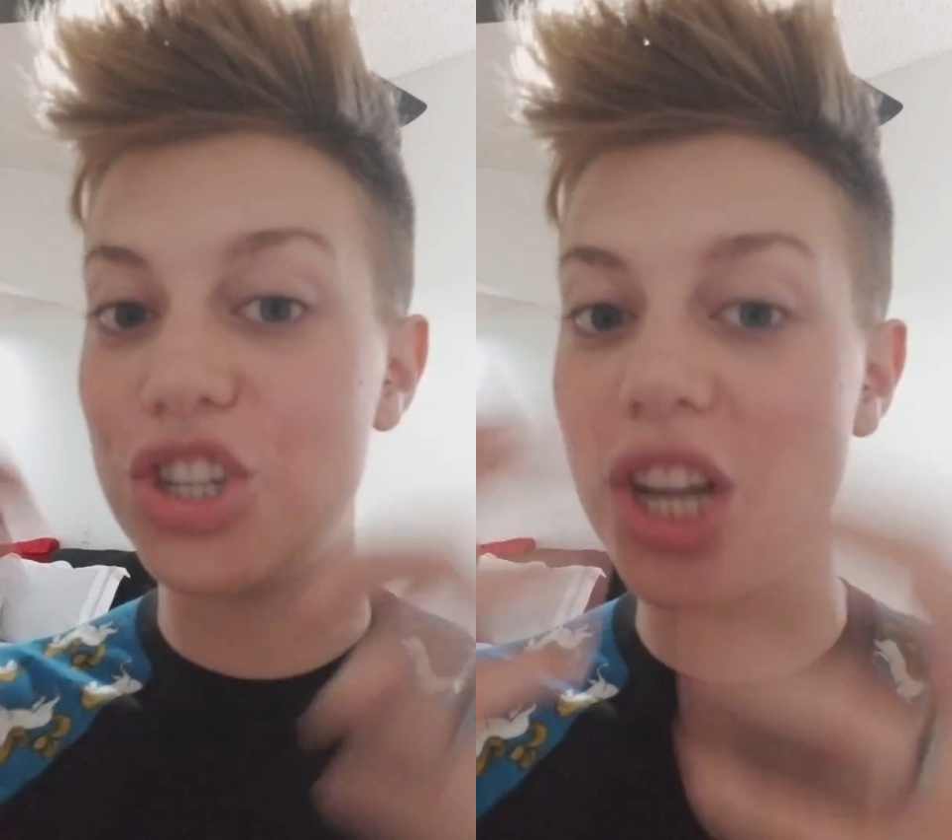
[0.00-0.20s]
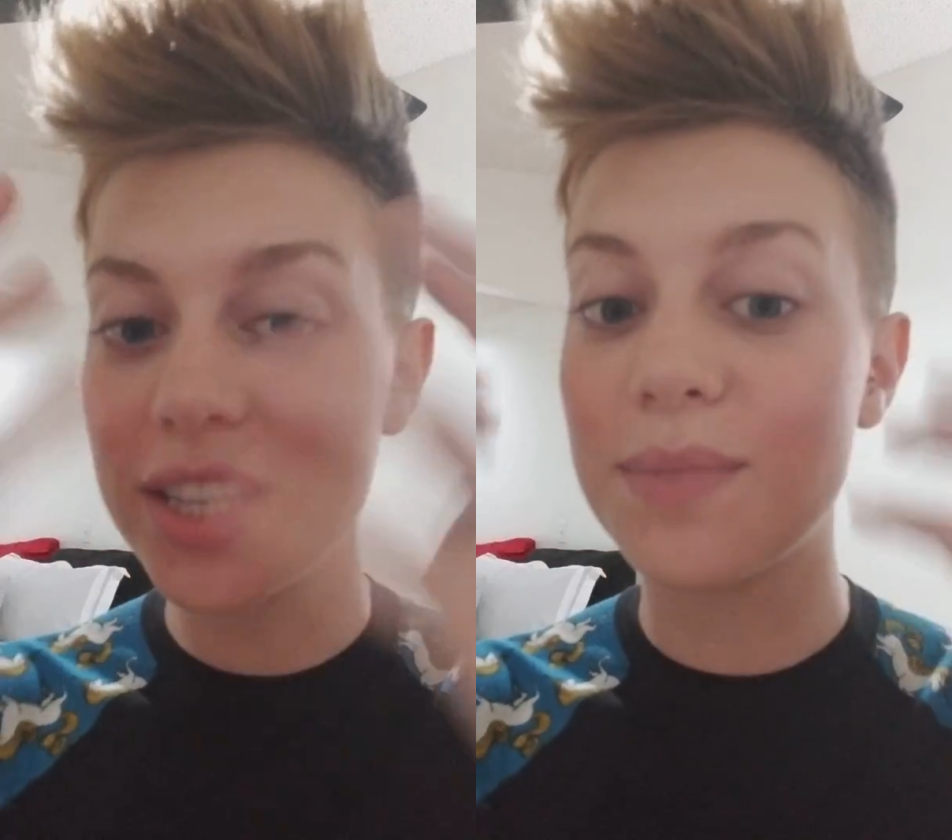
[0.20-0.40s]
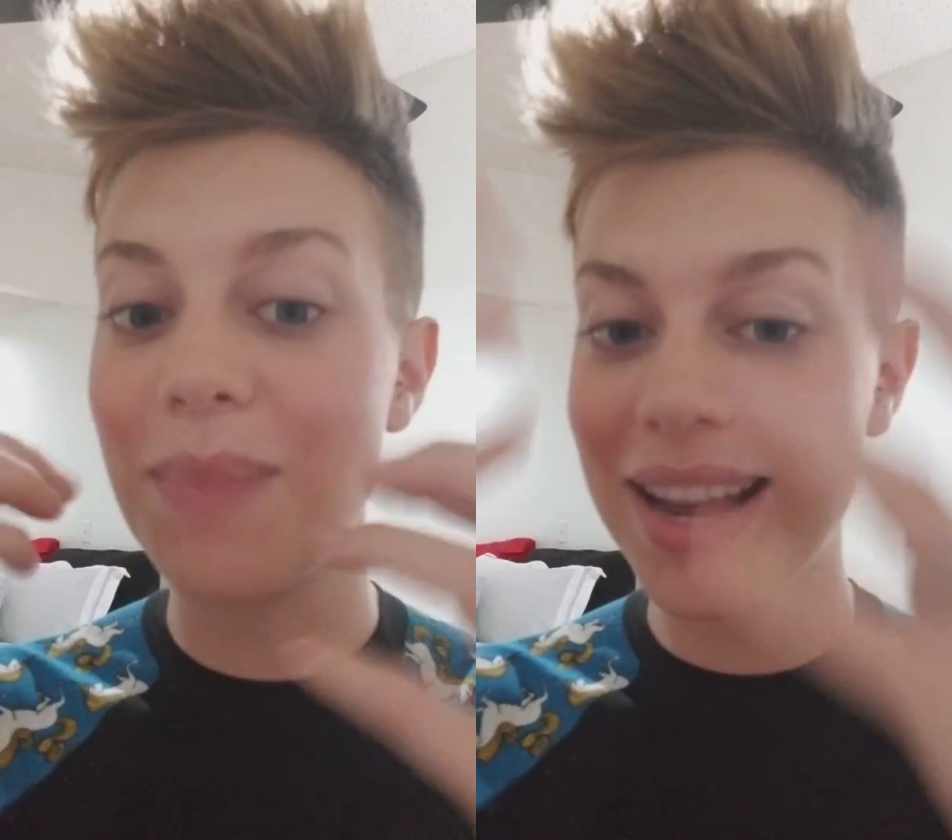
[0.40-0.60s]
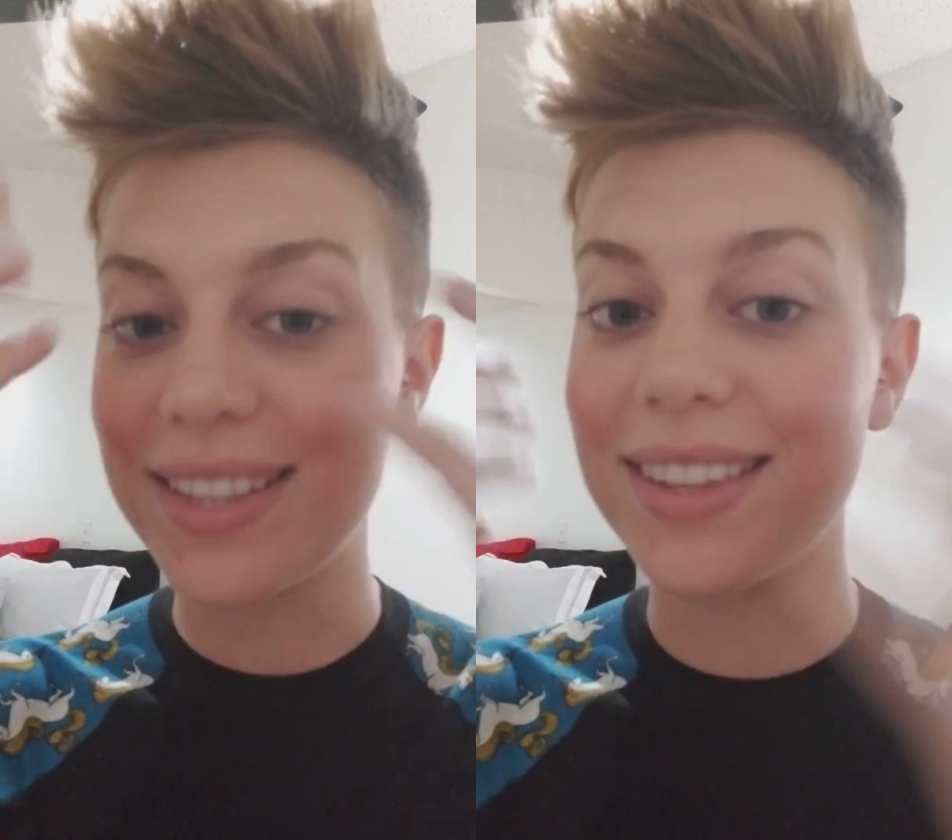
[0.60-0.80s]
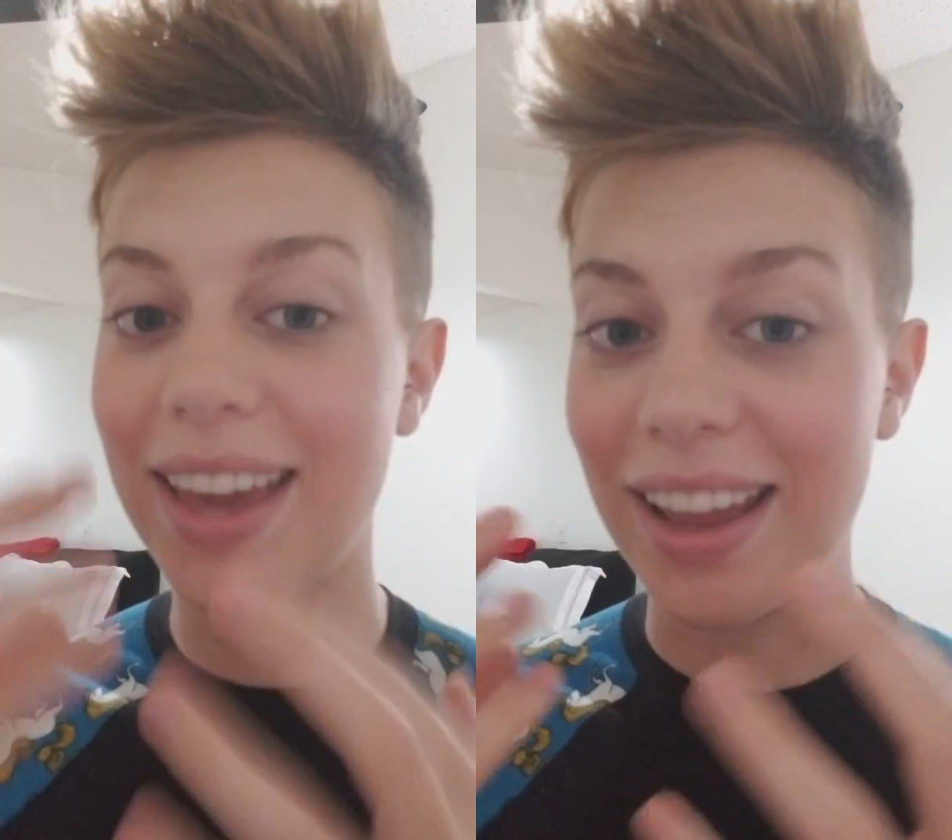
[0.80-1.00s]
just my
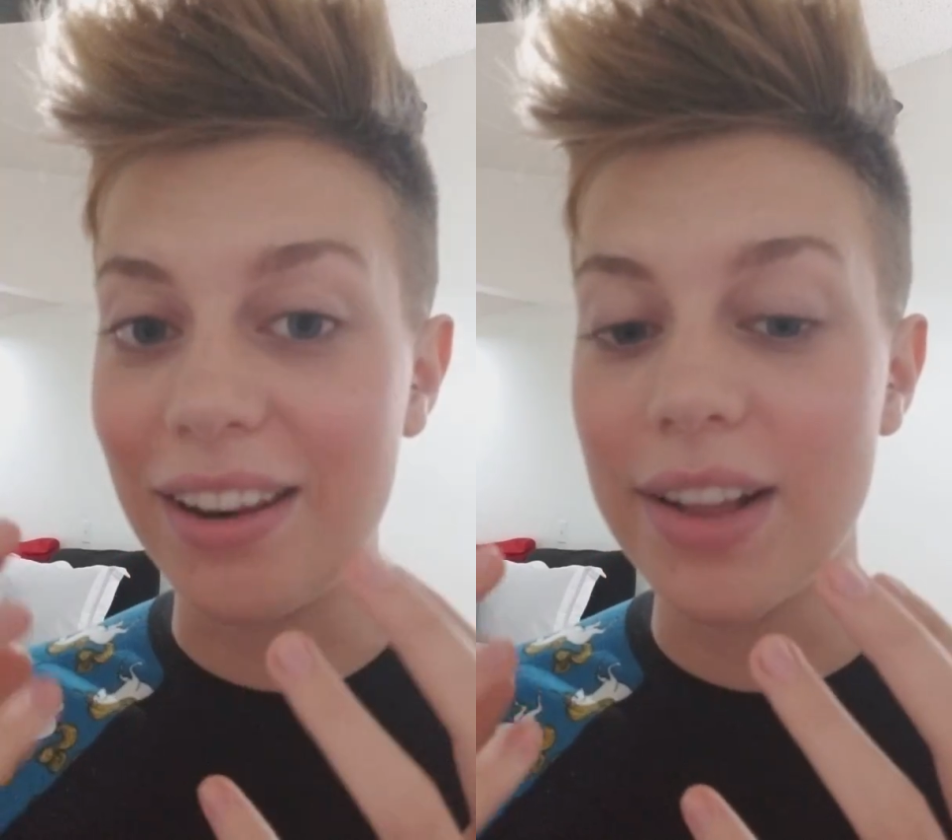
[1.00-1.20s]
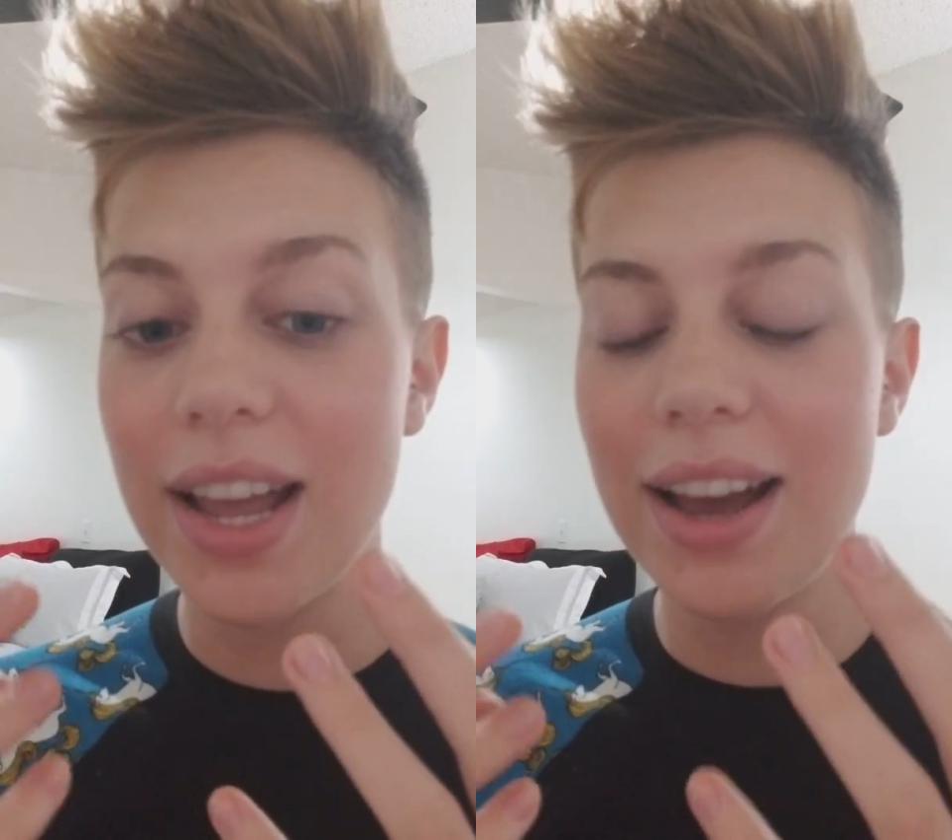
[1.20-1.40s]
skin,